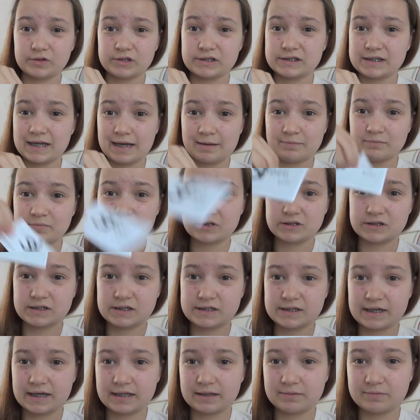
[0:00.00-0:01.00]
to attempt
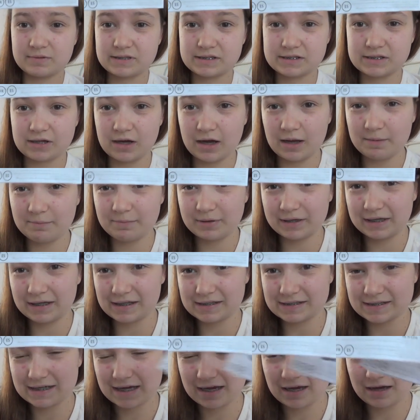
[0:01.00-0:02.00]
to say them this time
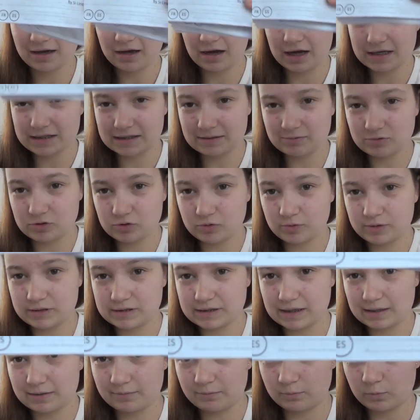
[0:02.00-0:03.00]
because I seem to
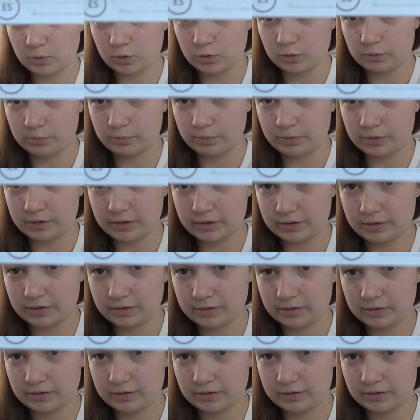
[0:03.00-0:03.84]
always get them wrong. But